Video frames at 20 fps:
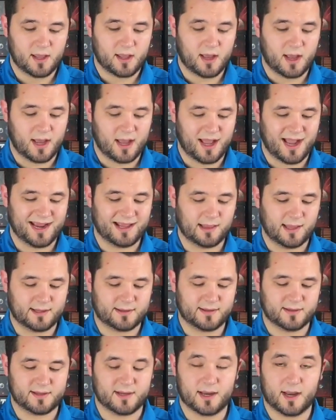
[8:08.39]
I
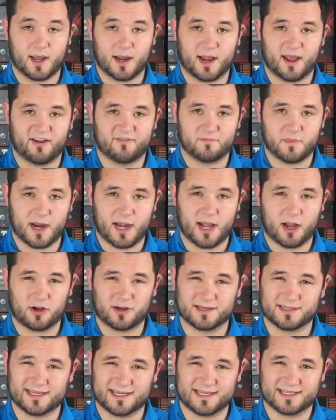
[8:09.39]
elected to not have mine out
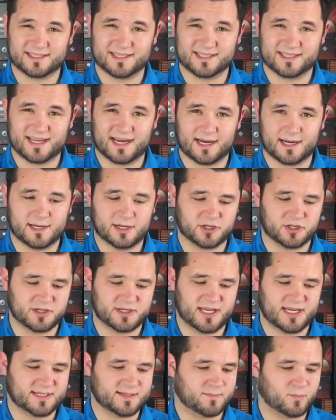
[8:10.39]
because I guess the second edition
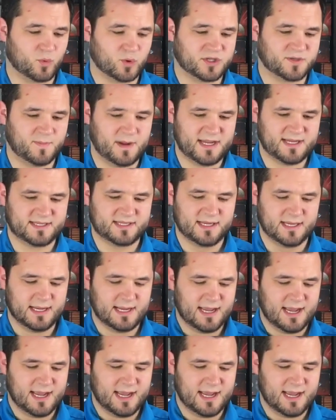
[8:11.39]
takes up more space.